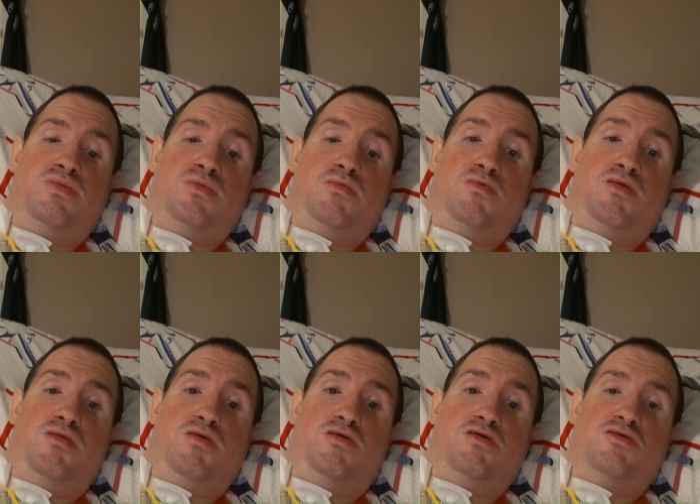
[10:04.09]
Very
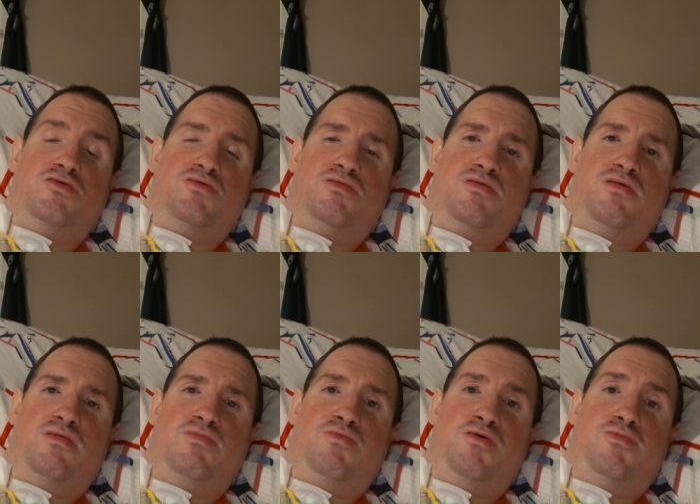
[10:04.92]
nice,
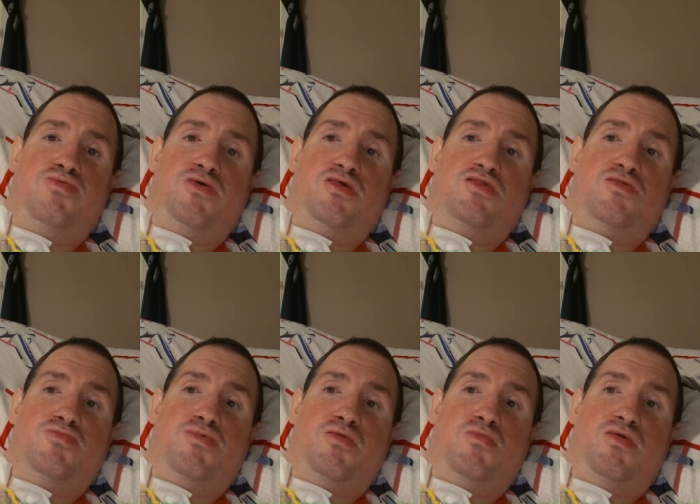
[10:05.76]
very pleasant to
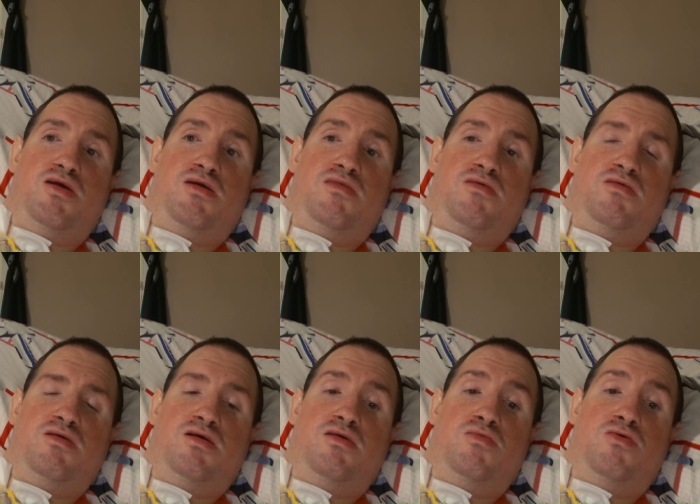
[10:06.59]
be around.
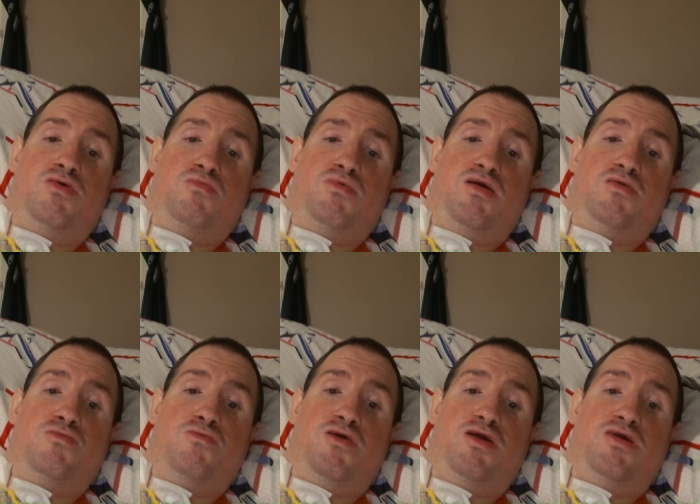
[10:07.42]
And all around a
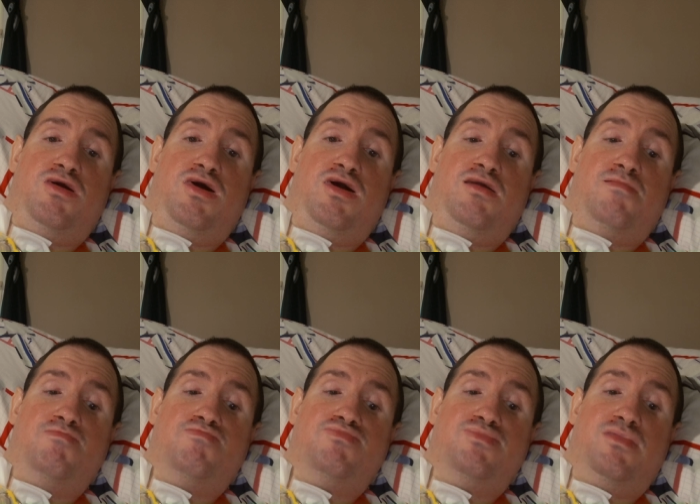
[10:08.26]
great guy.
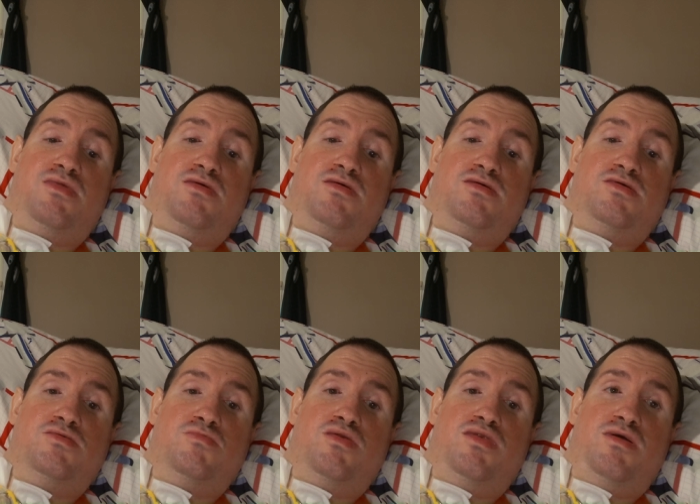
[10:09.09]

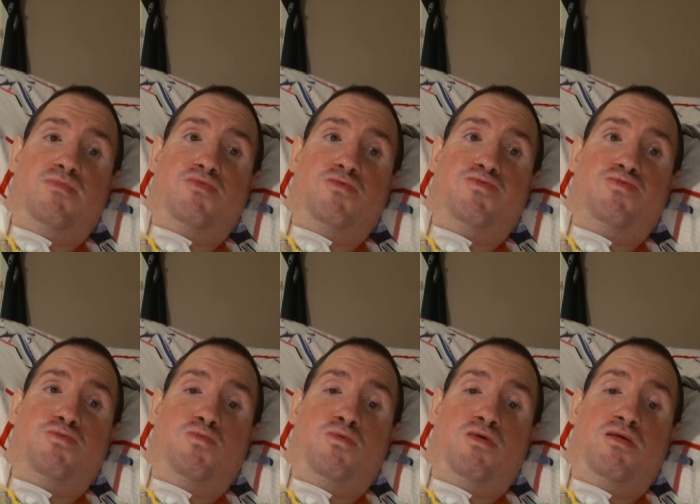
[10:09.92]
So at number
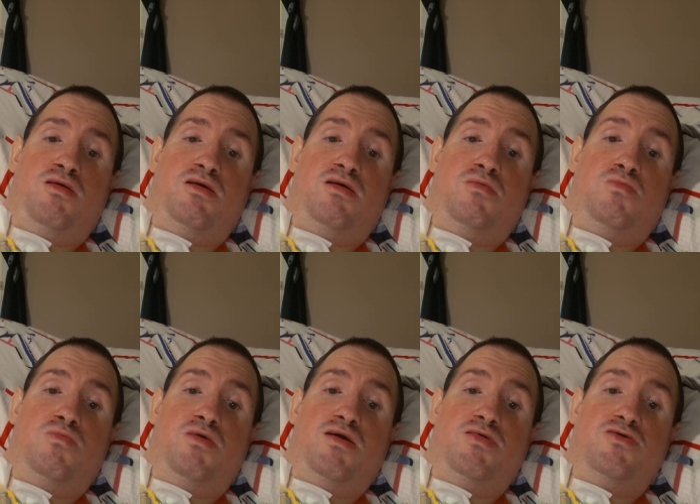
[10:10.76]
four,
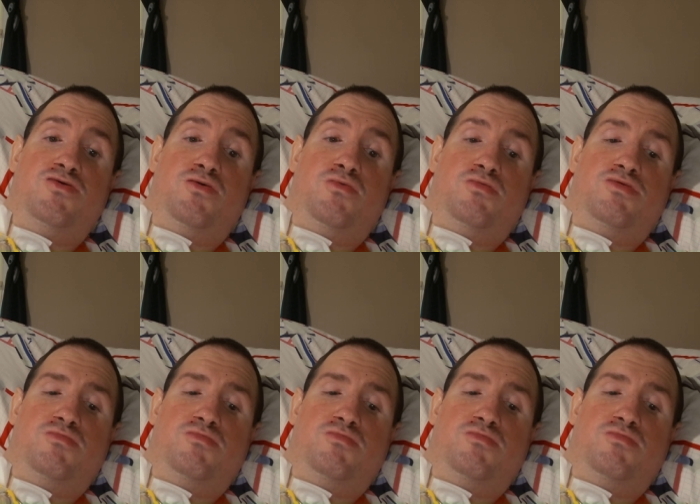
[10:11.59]
Riley Coates.